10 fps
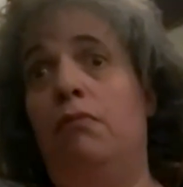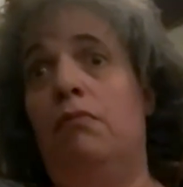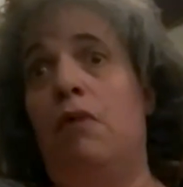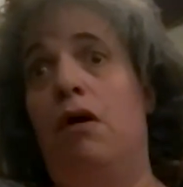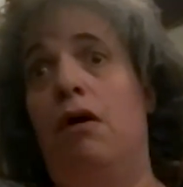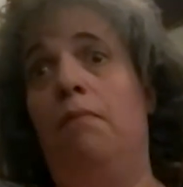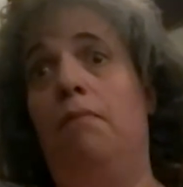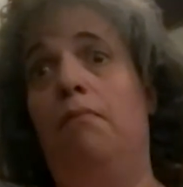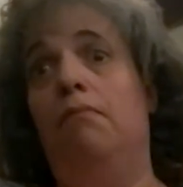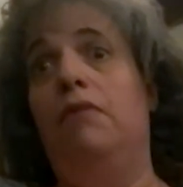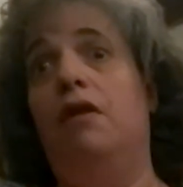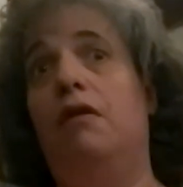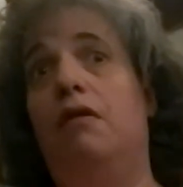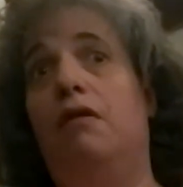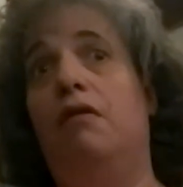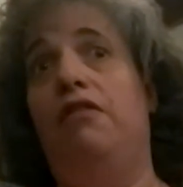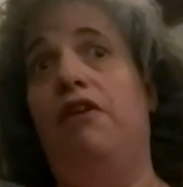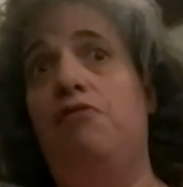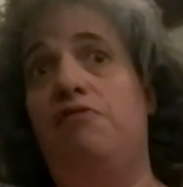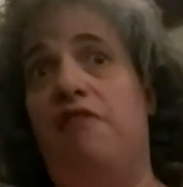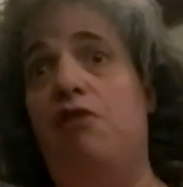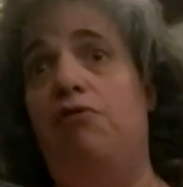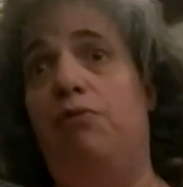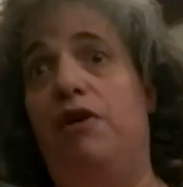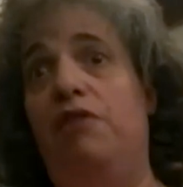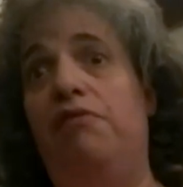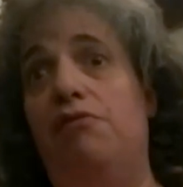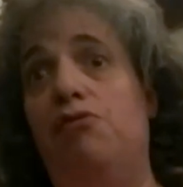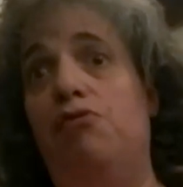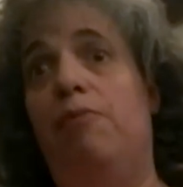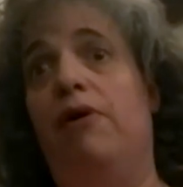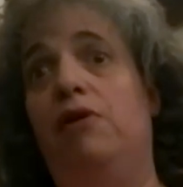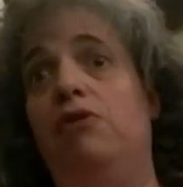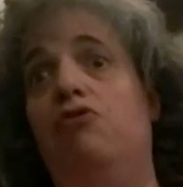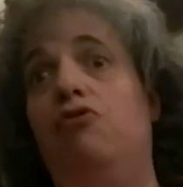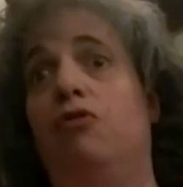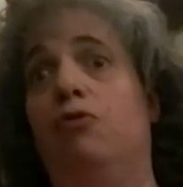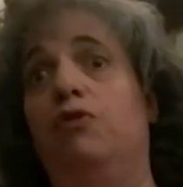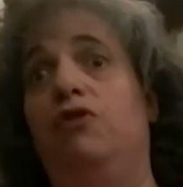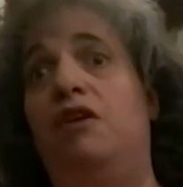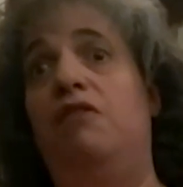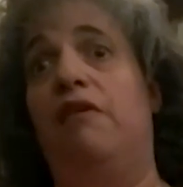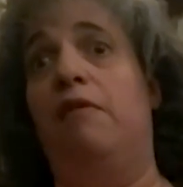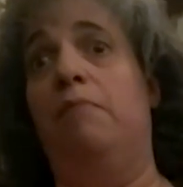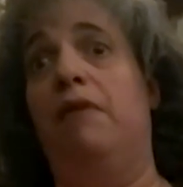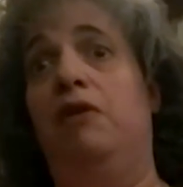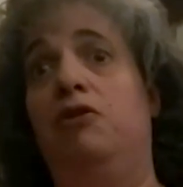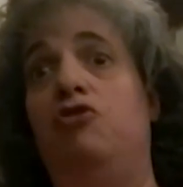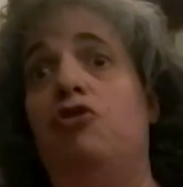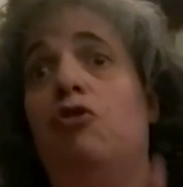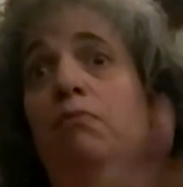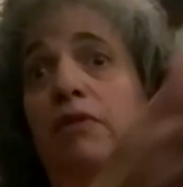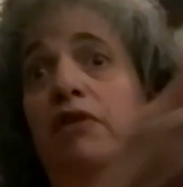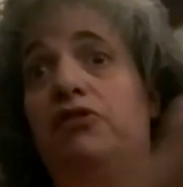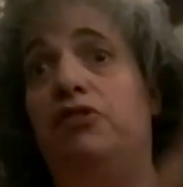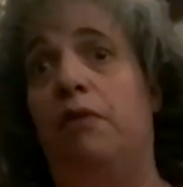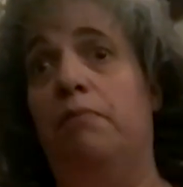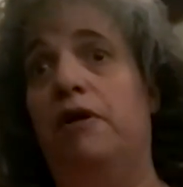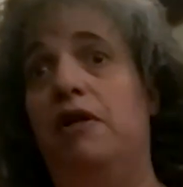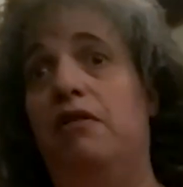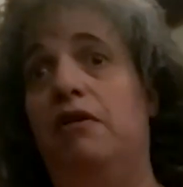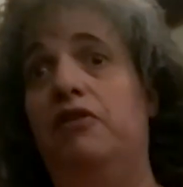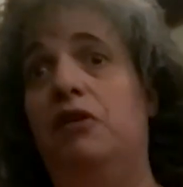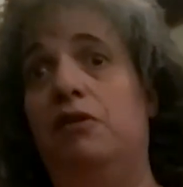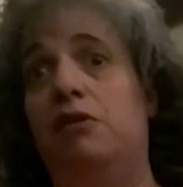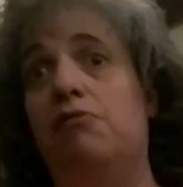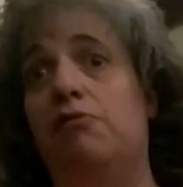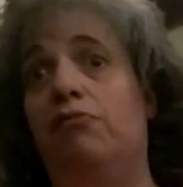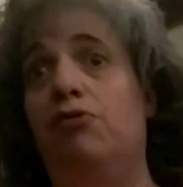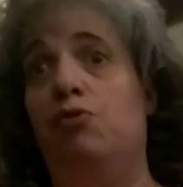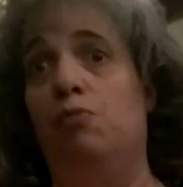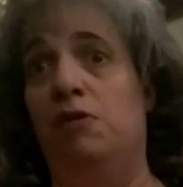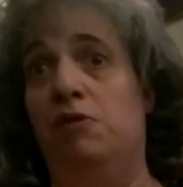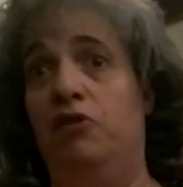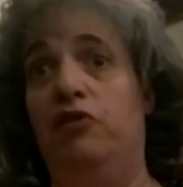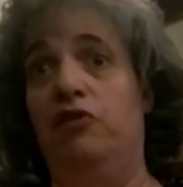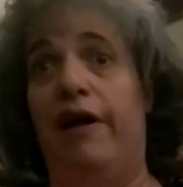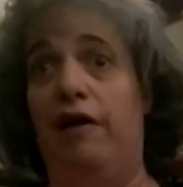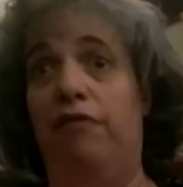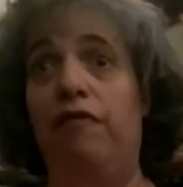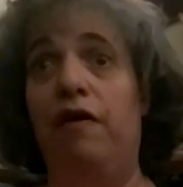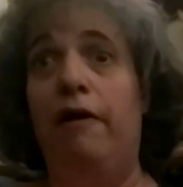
Um, they're there with you, but you don't see them, and you don't miss somebody that's in the other room in this life.